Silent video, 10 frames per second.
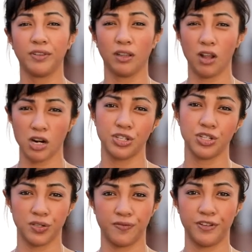the
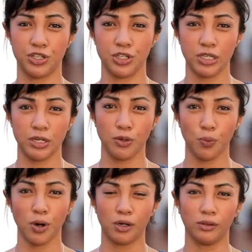largest fishes in the
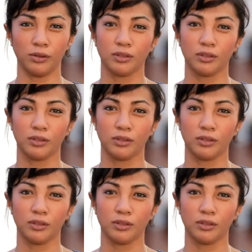world.